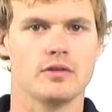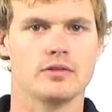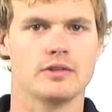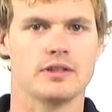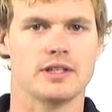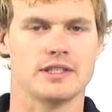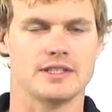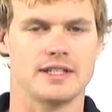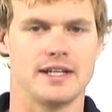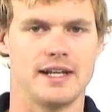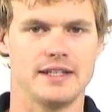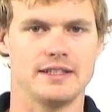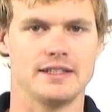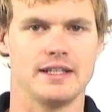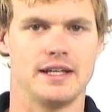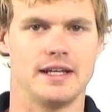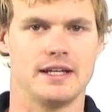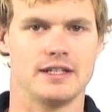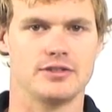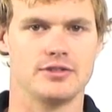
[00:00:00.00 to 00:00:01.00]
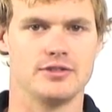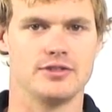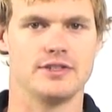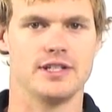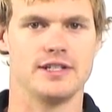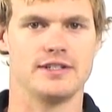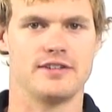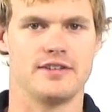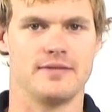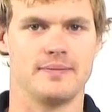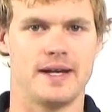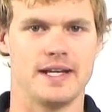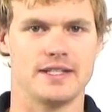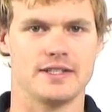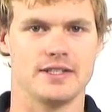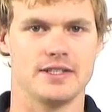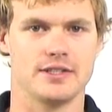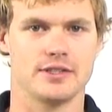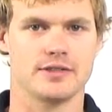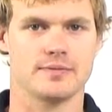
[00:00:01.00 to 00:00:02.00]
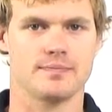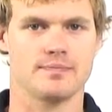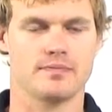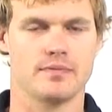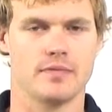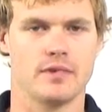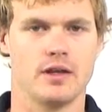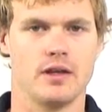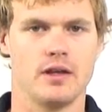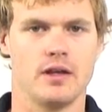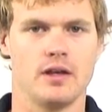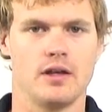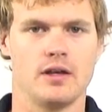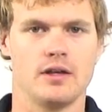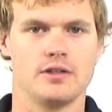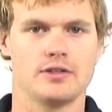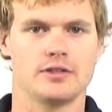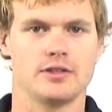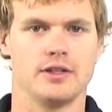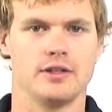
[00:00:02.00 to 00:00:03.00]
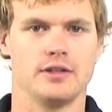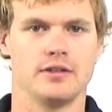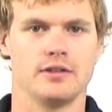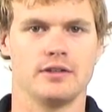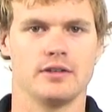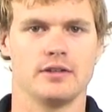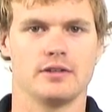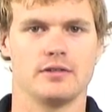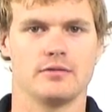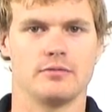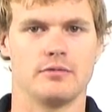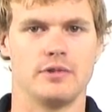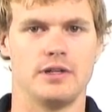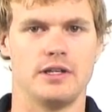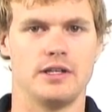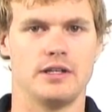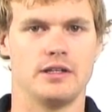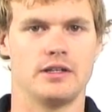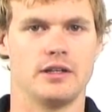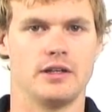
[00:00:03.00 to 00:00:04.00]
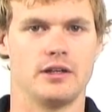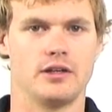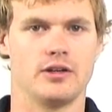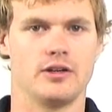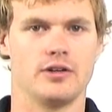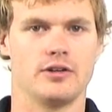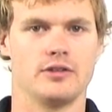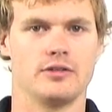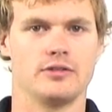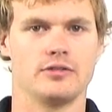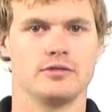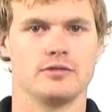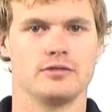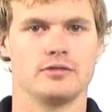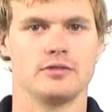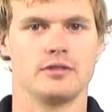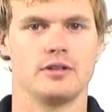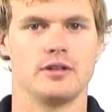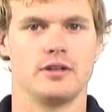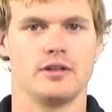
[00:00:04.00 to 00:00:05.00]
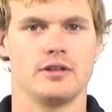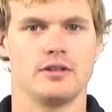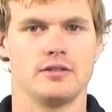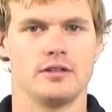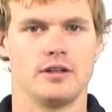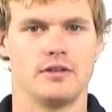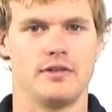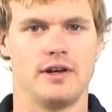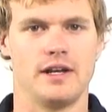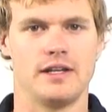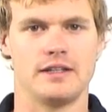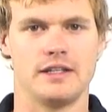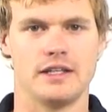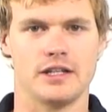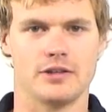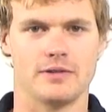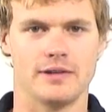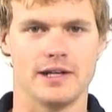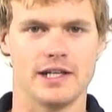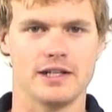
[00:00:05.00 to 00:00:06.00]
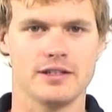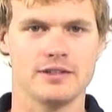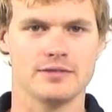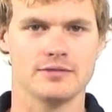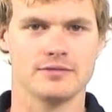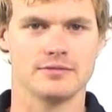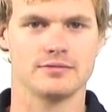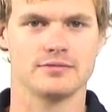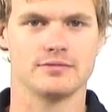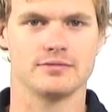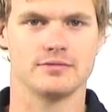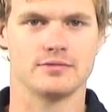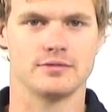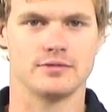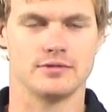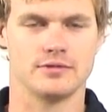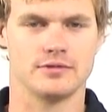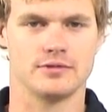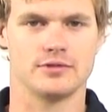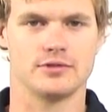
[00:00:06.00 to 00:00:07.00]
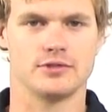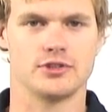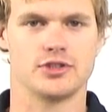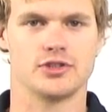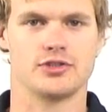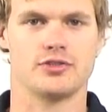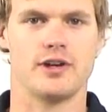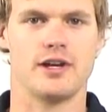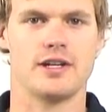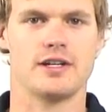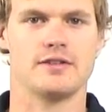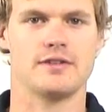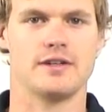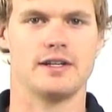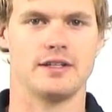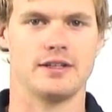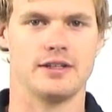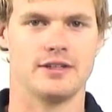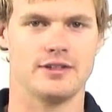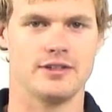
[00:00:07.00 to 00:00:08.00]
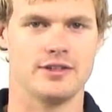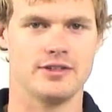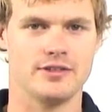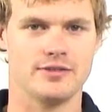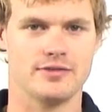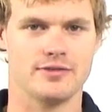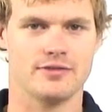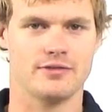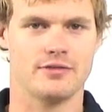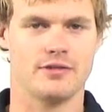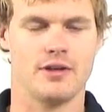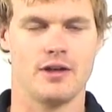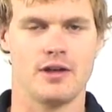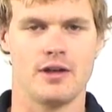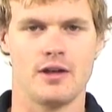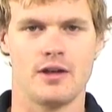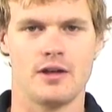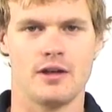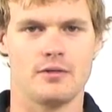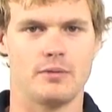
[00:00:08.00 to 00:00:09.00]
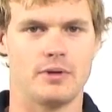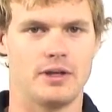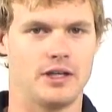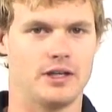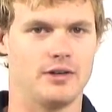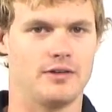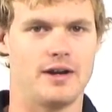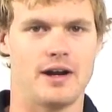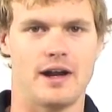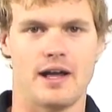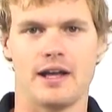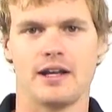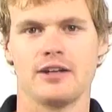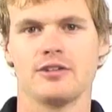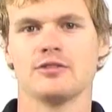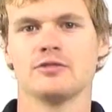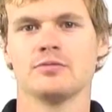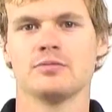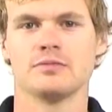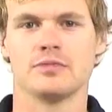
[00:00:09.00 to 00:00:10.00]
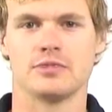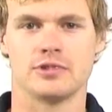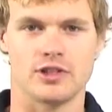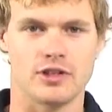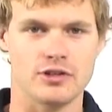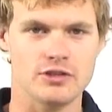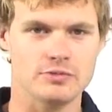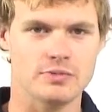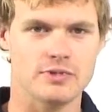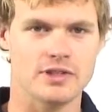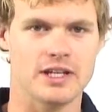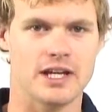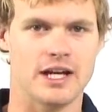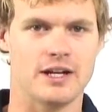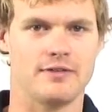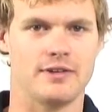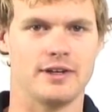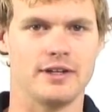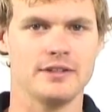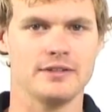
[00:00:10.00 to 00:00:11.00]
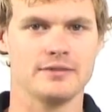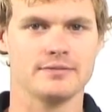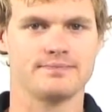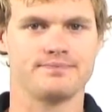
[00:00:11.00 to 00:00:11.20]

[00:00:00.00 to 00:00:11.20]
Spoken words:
that's connecting our two centre of masses. So, we can go around the equator, straight around the Earth. We can go on an angle. As long as we're covering,